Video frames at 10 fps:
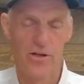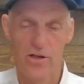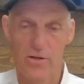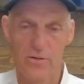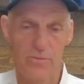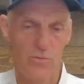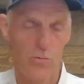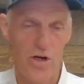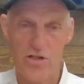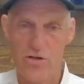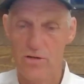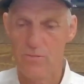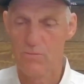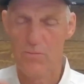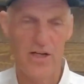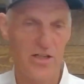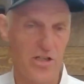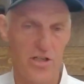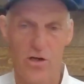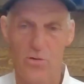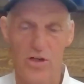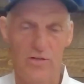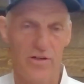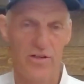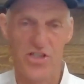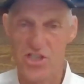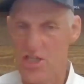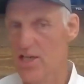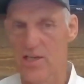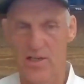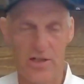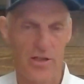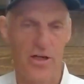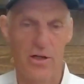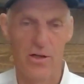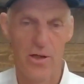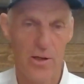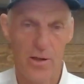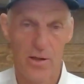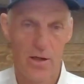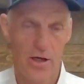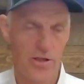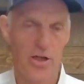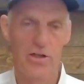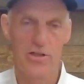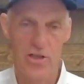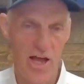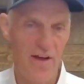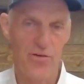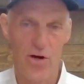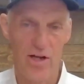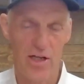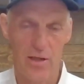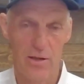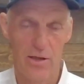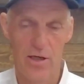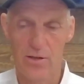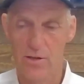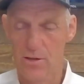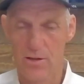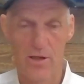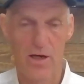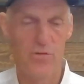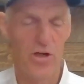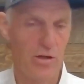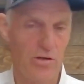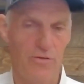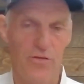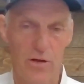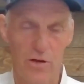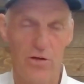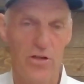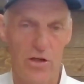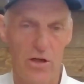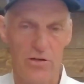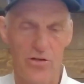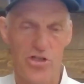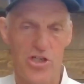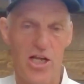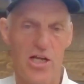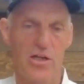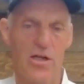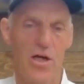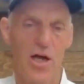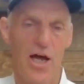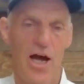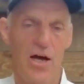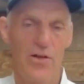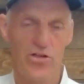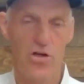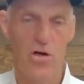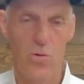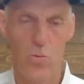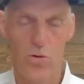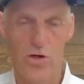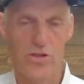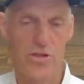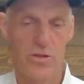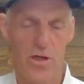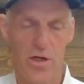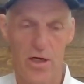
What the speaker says: the Western medicine don't even see it until it's life-threatening. And I'm telling you, if you learn to understand how this all works,